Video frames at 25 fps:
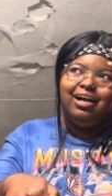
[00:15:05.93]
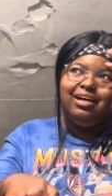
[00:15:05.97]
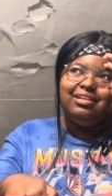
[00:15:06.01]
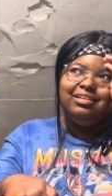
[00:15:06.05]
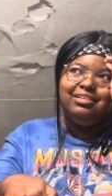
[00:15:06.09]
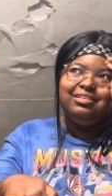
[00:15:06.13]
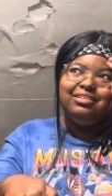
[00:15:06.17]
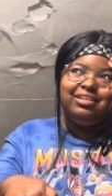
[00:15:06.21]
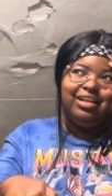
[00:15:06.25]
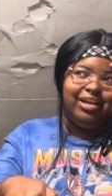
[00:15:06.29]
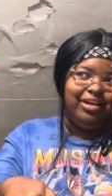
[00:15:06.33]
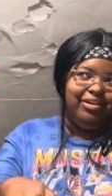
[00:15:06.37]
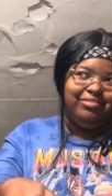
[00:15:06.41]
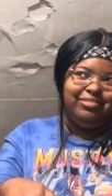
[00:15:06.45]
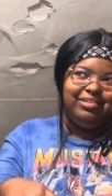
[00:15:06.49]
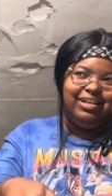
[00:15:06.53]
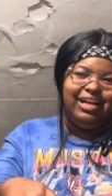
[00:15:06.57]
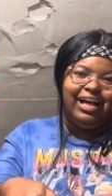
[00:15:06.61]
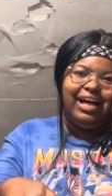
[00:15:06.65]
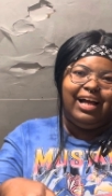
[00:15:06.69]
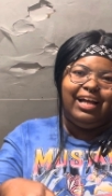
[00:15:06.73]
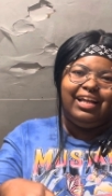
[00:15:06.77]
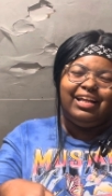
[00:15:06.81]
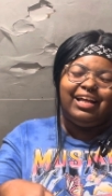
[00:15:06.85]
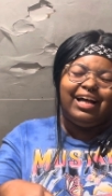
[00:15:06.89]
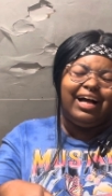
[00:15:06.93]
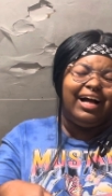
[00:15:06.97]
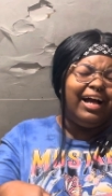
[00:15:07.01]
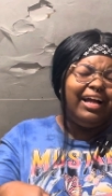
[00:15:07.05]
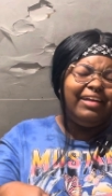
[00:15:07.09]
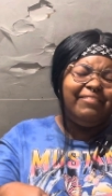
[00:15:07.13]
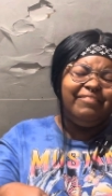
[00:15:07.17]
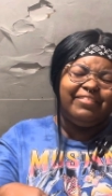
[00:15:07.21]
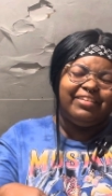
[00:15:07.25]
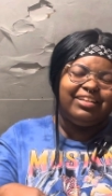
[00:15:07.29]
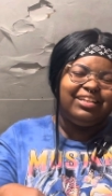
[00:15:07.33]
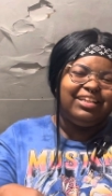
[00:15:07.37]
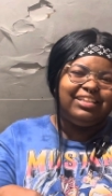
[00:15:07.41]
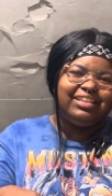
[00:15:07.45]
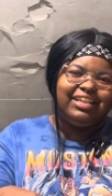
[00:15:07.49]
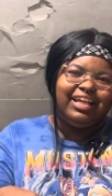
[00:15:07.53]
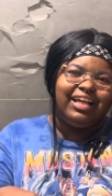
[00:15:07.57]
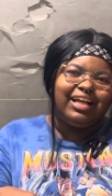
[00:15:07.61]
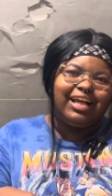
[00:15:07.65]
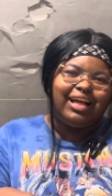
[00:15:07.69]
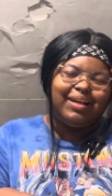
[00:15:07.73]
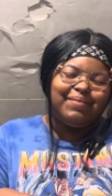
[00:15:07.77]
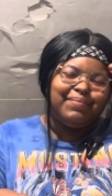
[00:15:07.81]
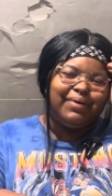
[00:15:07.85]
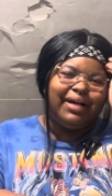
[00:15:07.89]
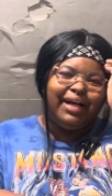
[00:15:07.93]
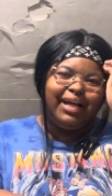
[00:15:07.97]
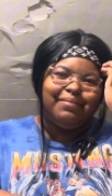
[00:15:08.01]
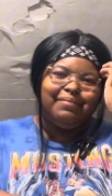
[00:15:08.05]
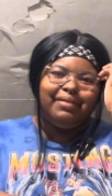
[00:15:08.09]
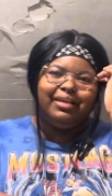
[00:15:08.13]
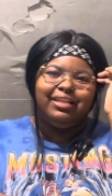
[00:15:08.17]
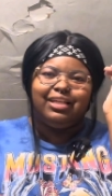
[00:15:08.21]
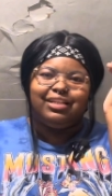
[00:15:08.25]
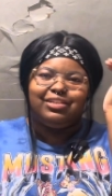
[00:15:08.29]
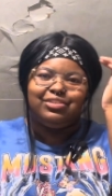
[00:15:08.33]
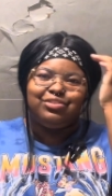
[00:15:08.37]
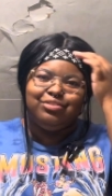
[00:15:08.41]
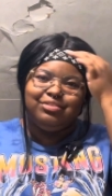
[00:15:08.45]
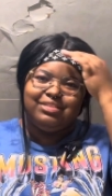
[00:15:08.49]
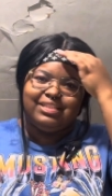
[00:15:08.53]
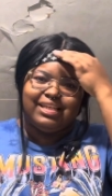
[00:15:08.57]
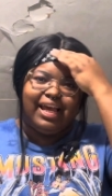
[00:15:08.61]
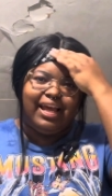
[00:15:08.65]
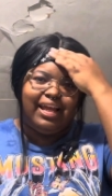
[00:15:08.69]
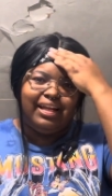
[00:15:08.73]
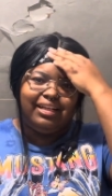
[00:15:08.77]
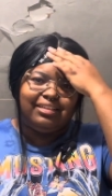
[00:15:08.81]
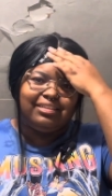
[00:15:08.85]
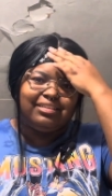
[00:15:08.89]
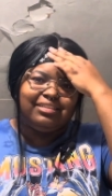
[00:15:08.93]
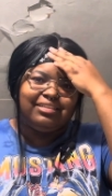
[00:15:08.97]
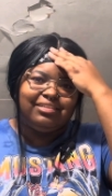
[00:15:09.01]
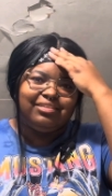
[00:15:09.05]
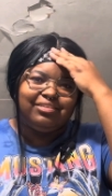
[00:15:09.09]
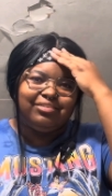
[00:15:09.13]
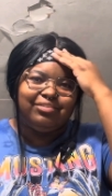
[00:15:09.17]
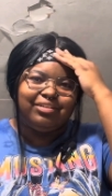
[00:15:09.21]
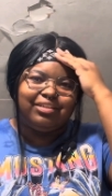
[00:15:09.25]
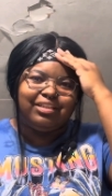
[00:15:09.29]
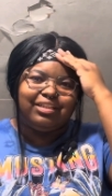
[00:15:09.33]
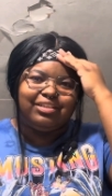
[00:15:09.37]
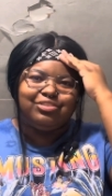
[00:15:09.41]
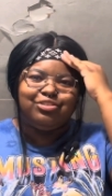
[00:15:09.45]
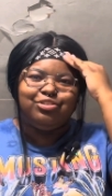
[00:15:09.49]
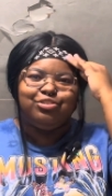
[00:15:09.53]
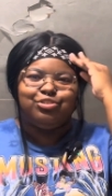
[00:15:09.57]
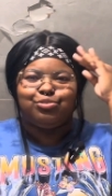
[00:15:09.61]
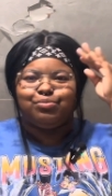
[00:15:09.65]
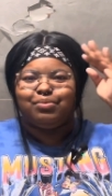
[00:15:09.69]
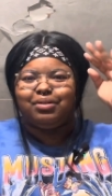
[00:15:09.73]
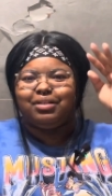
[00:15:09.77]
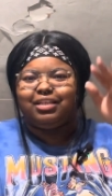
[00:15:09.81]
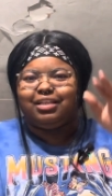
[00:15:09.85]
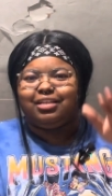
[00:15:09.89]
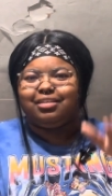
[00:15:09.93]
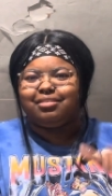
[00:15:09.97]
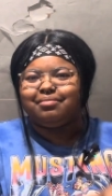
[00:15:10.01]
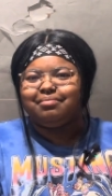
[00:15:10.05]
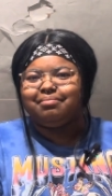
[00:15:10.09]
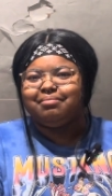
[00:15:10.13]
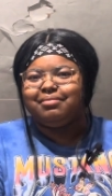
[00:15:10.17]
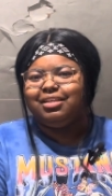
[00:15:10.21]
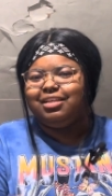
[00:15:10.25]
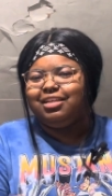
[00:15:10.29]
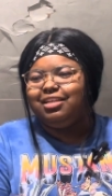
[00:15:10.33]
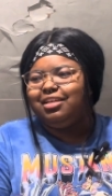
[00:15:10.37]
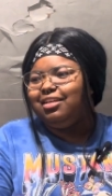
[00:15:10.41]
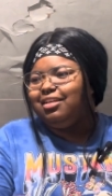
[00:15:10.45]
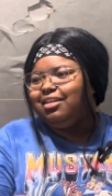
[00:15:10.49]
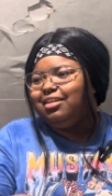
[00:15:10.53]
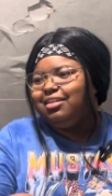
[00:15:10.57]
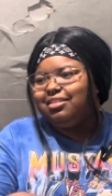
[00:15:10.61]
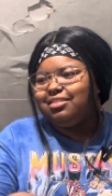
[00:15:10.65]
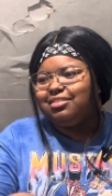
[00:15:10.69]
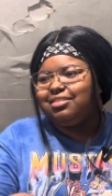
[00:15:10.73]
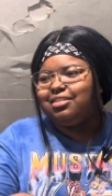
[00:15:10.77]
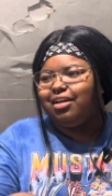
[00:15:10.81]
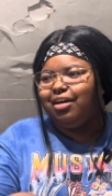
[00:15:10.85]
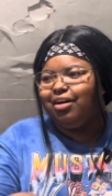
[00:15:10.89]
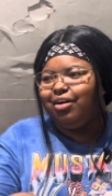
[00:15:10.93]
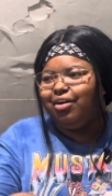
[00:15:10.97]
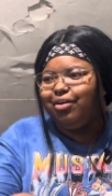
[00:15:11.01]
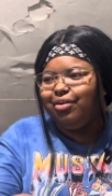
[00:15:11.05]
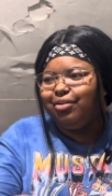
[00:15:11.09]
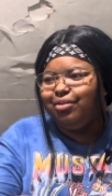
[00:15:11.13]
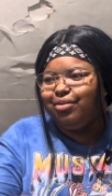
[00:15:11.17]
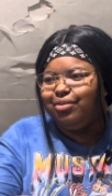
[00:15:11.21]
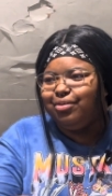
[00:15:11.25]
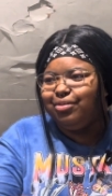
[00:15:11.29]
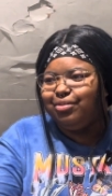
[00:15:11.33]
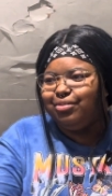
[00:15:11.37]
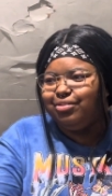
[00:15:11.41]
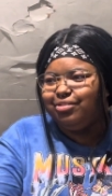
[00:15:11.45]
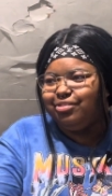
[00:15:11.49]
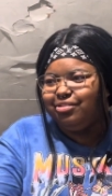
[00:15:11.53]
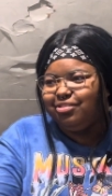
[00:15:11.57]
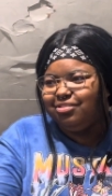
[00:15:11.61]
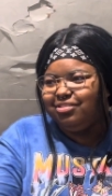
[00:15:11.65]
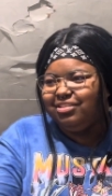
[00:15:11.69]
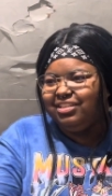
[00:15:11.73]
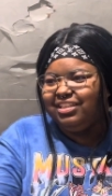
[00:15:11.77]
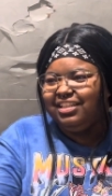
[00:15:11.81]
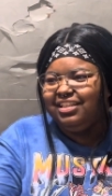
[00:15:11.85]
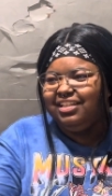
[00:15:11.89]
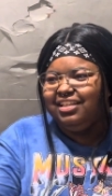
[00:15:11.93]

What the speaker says: No, I really think I'd probably be like 210 or like 220. So